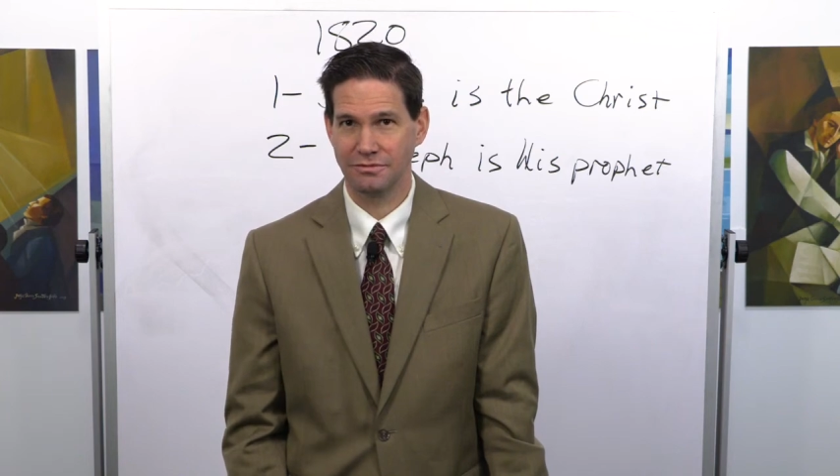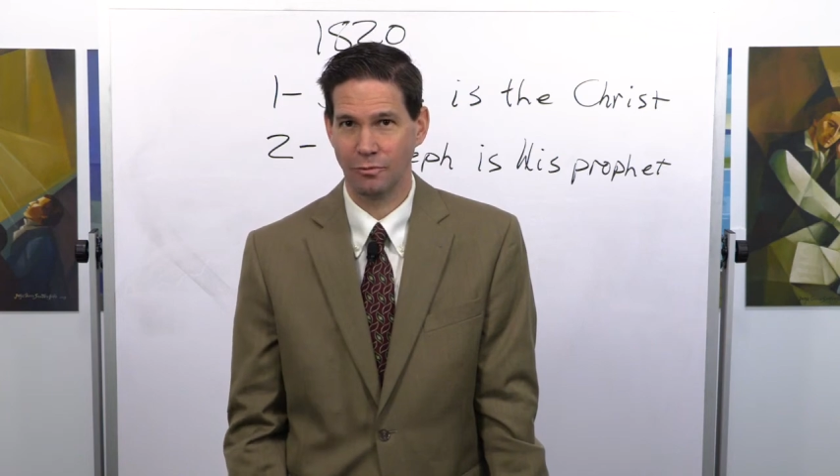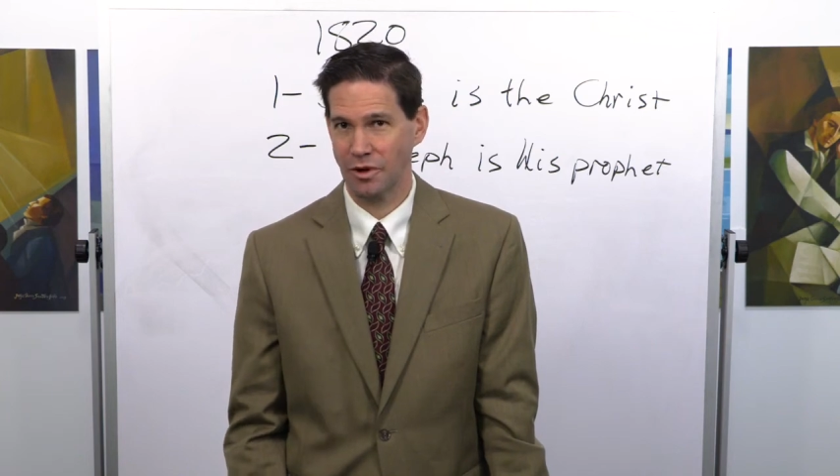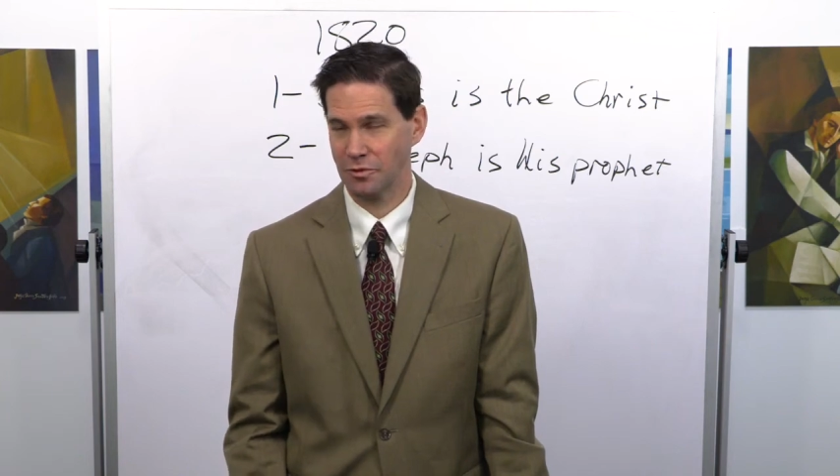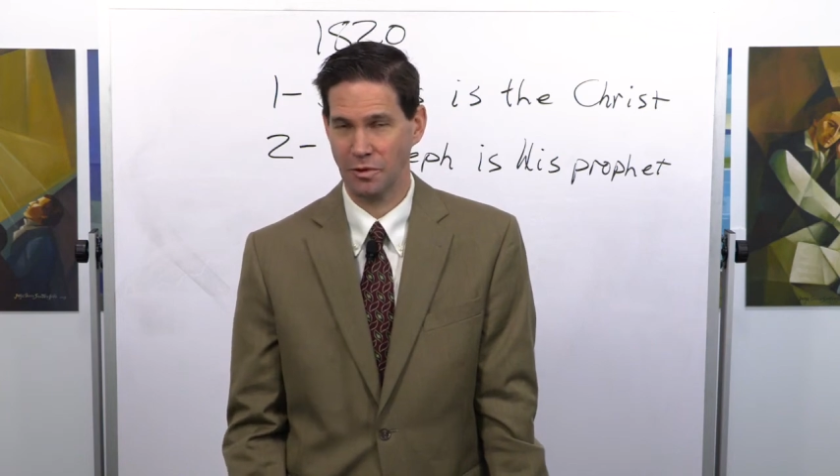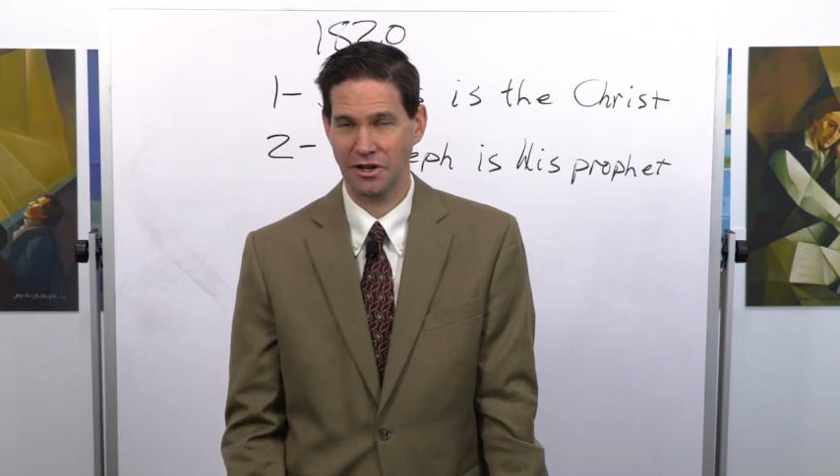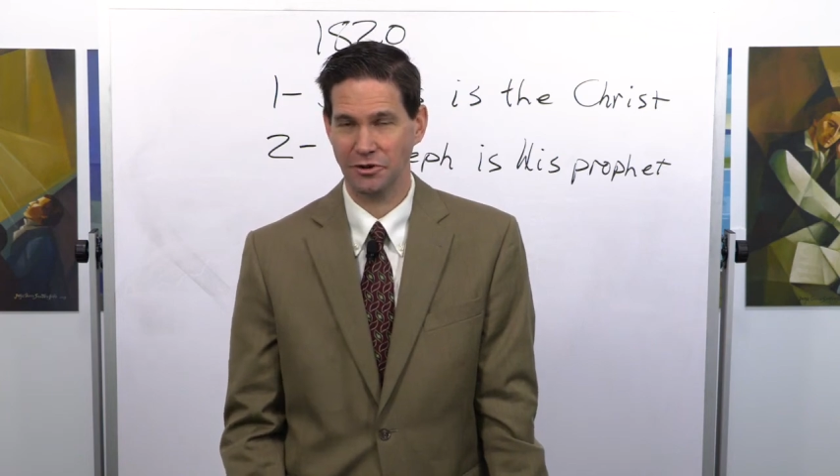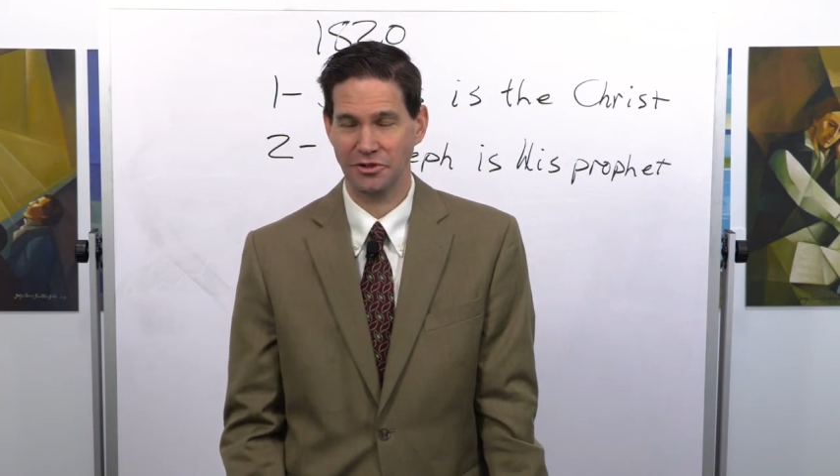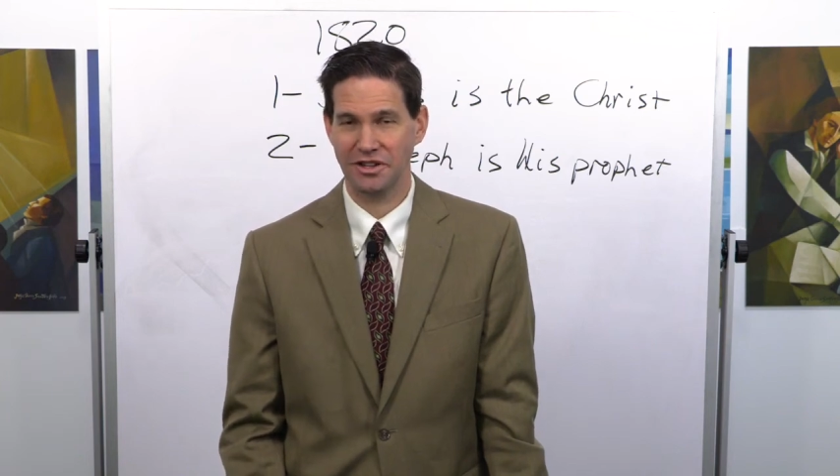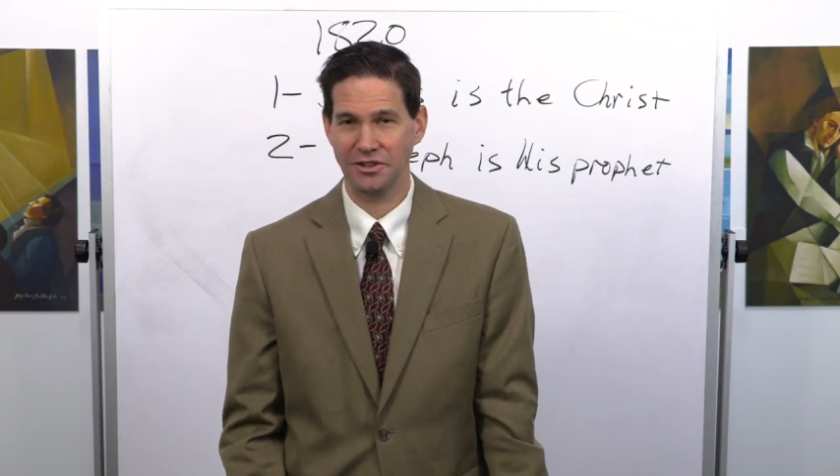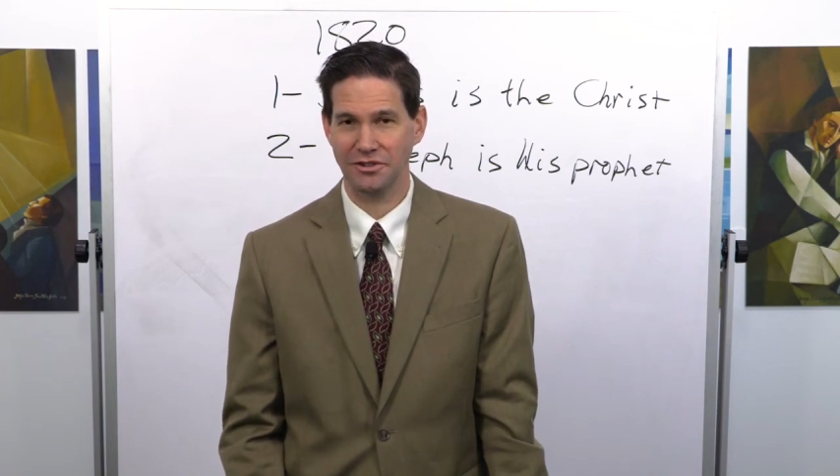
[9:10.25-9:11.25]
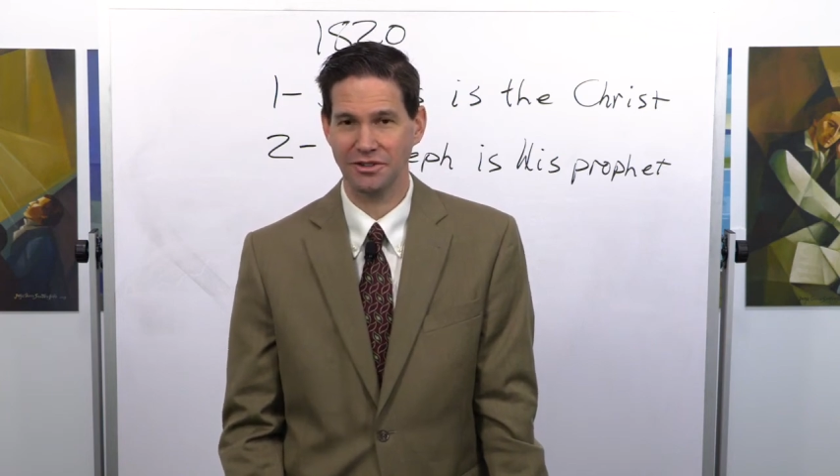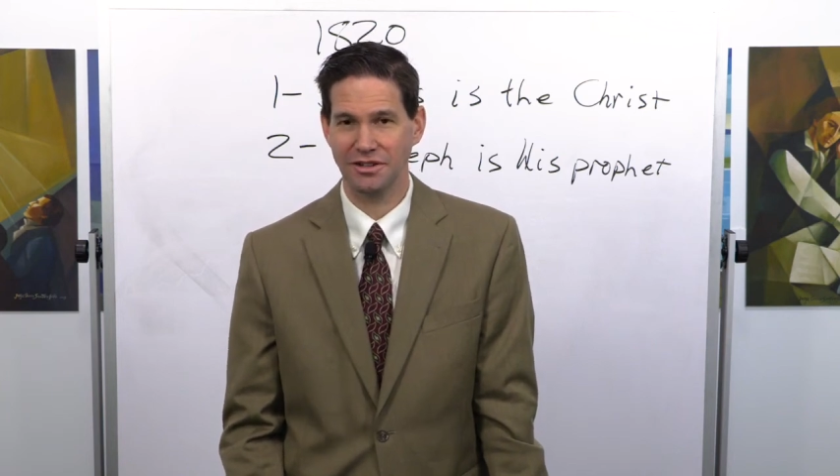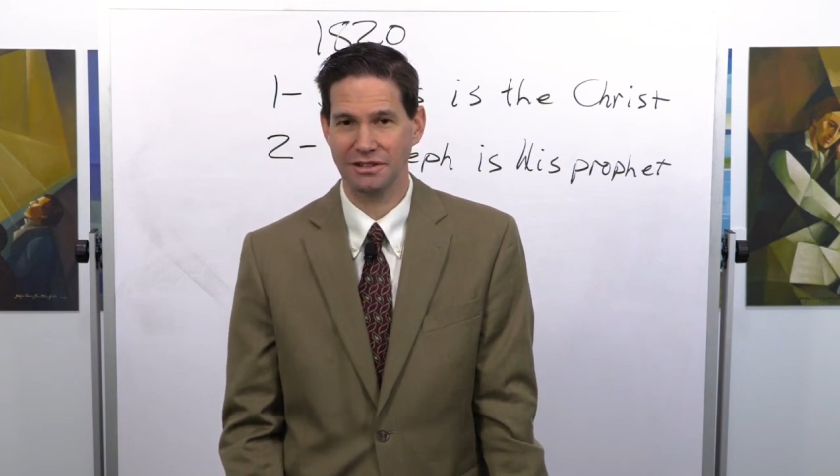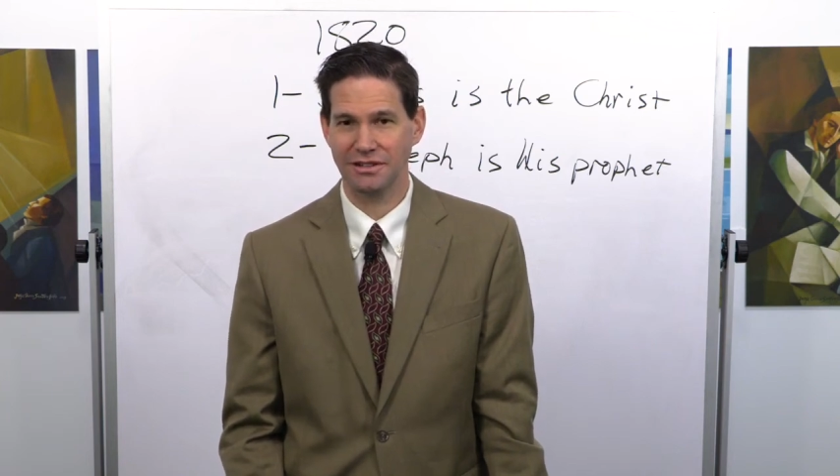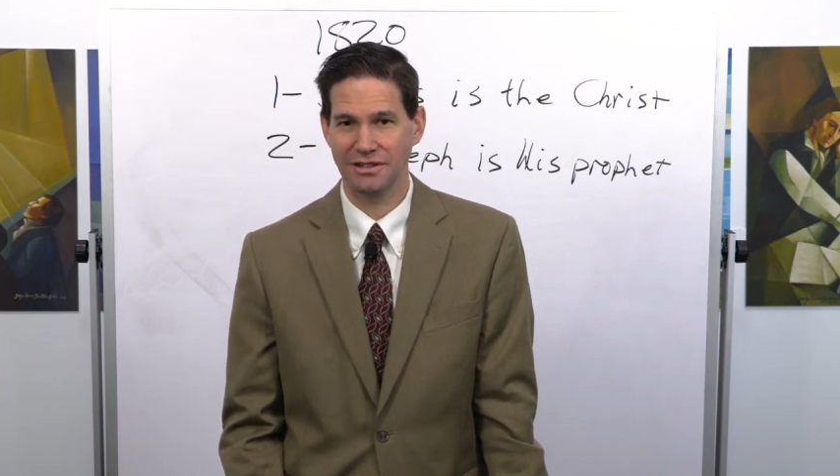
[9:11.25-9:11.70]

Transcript: one way or the other,